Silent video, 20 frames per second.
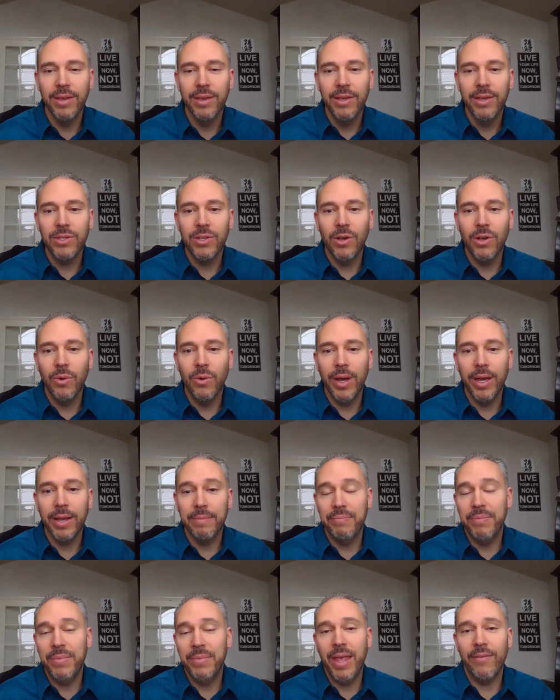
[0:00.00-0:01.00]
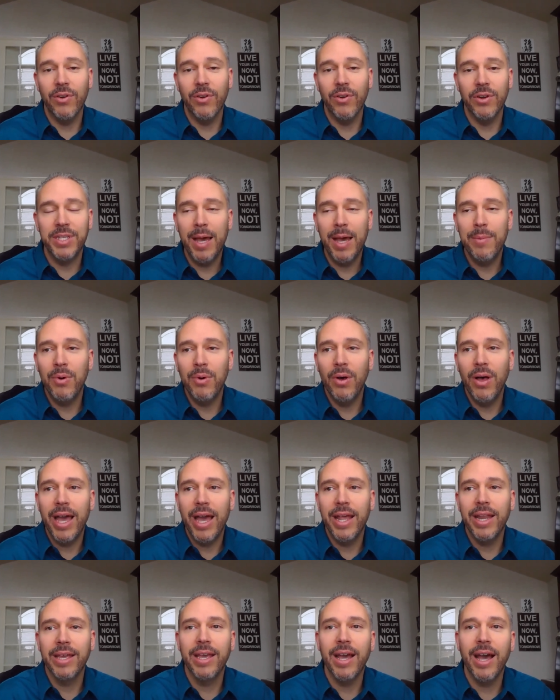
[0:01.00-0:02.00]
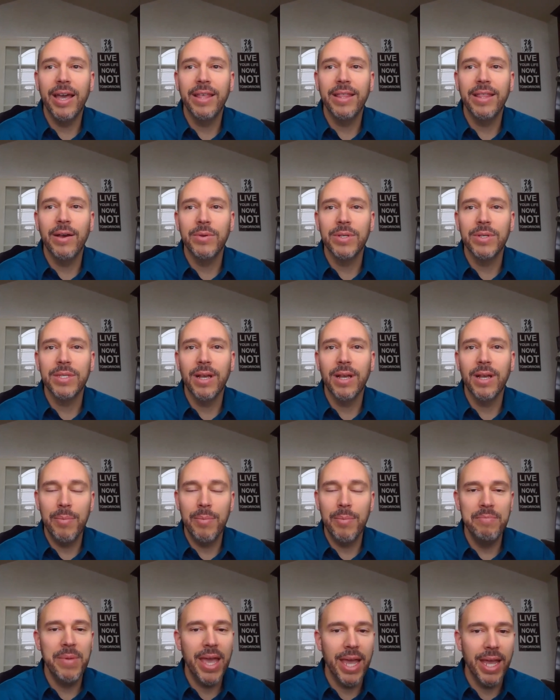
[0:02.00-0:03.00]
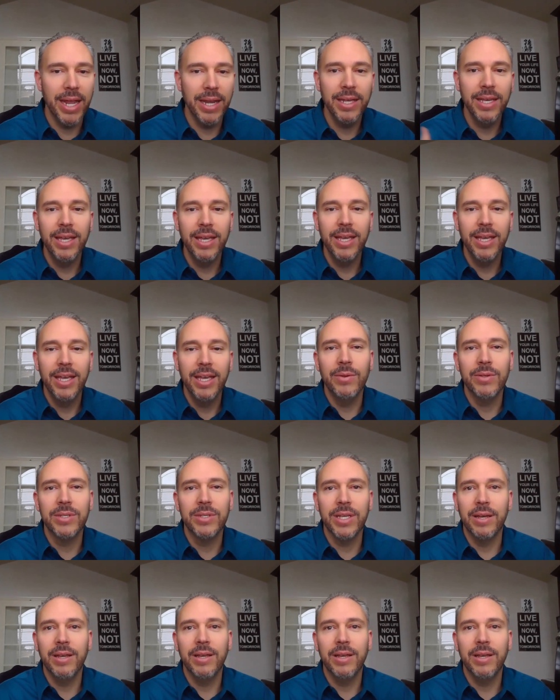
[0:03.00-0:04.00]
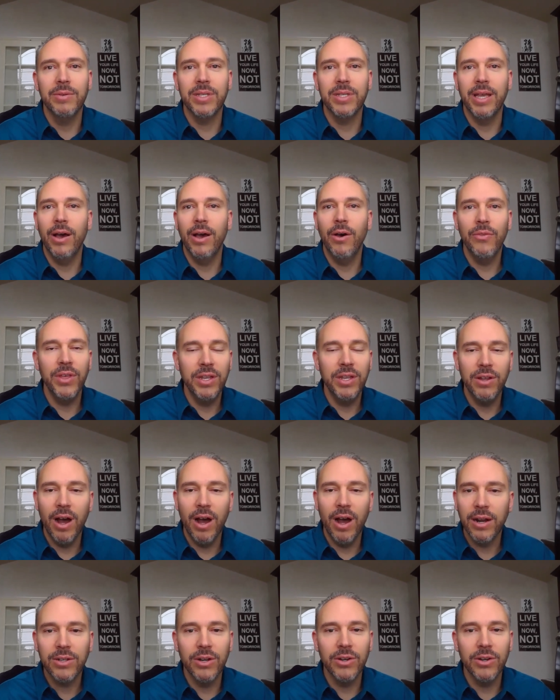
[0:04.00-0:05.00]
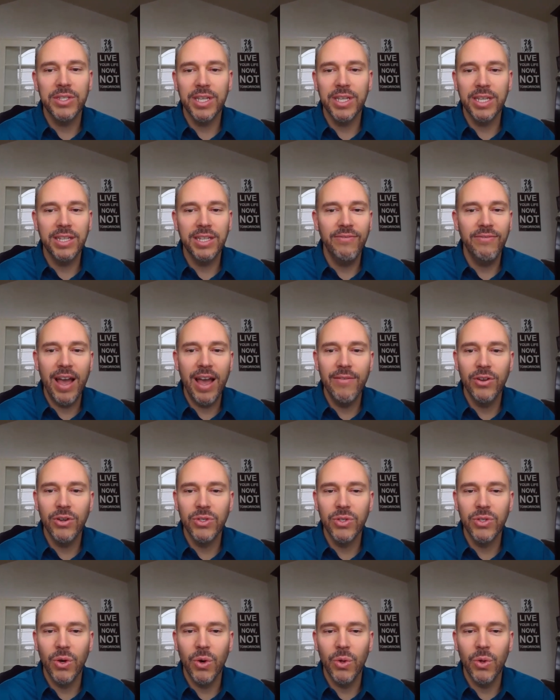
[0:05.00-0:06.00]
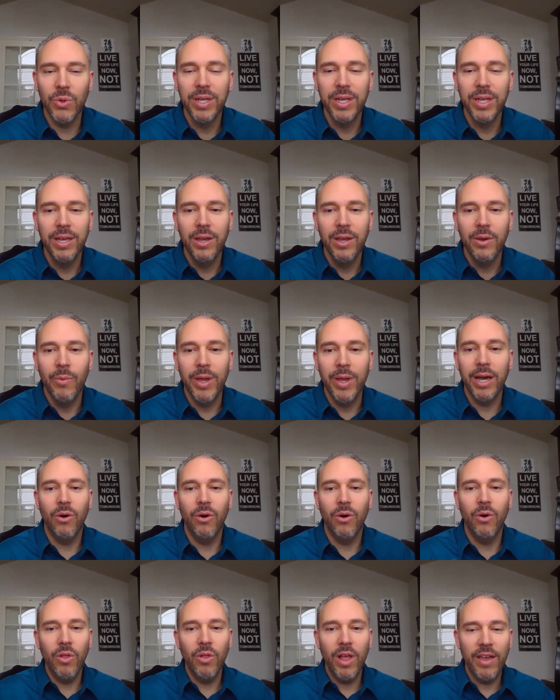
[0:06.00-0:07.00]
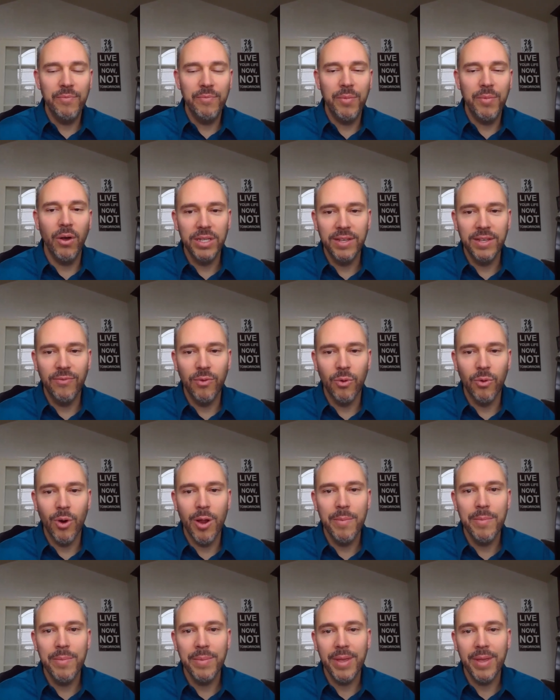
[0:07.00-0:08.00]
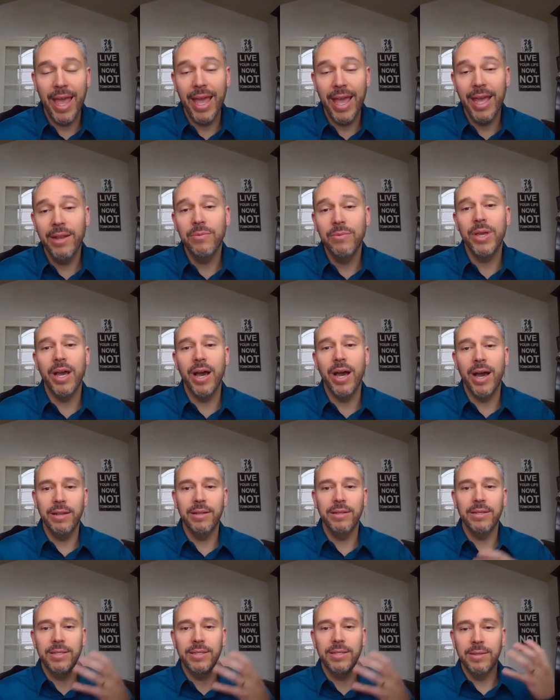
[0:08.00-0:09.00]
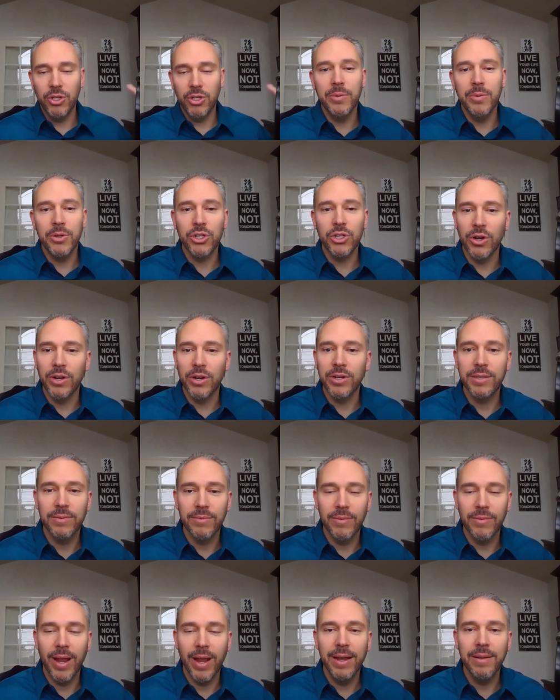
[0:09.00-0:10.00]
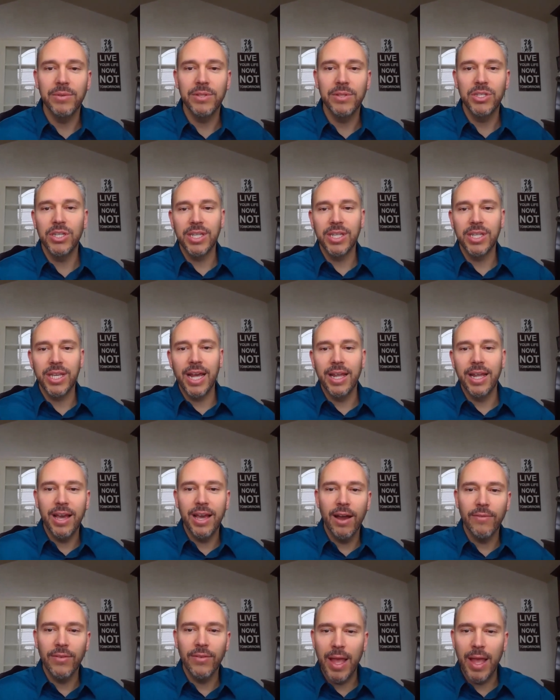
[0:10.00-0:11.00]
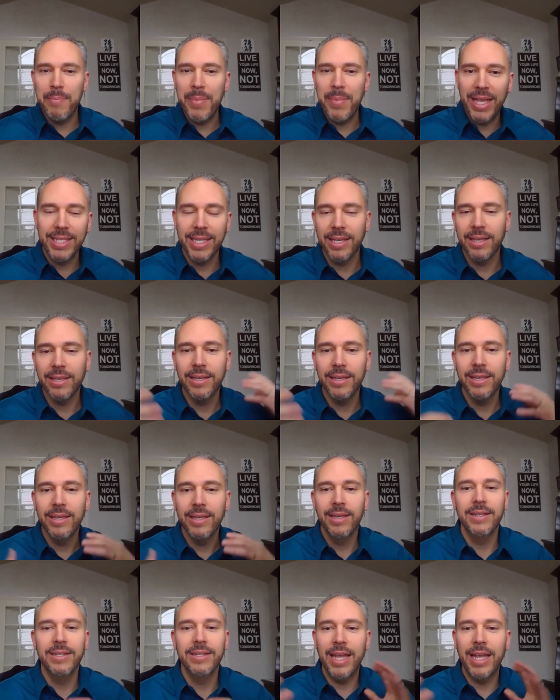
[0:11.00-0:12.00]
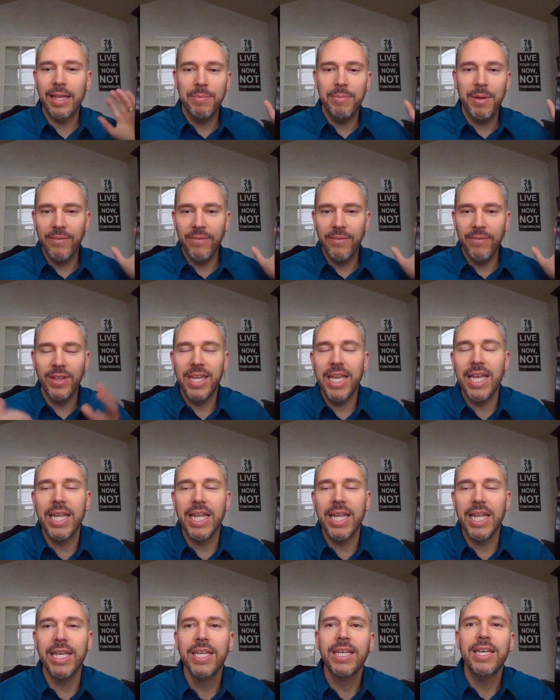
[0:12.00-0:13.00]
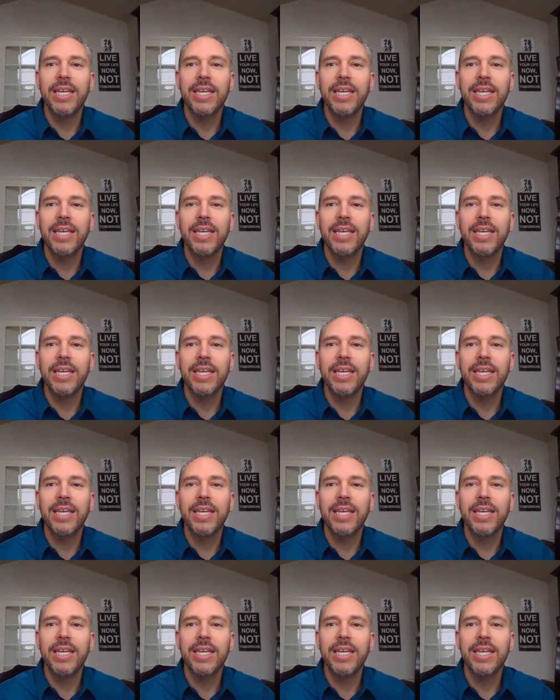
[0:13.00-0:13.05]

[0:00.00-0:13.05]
Hmm. So like like for example, I had a guy that was up in Maine. He was a he was a healthy doctor, 65 years old. We got a whole life policy for him, and we got some term insurance, right? Just kind of cover that basic death benefit need.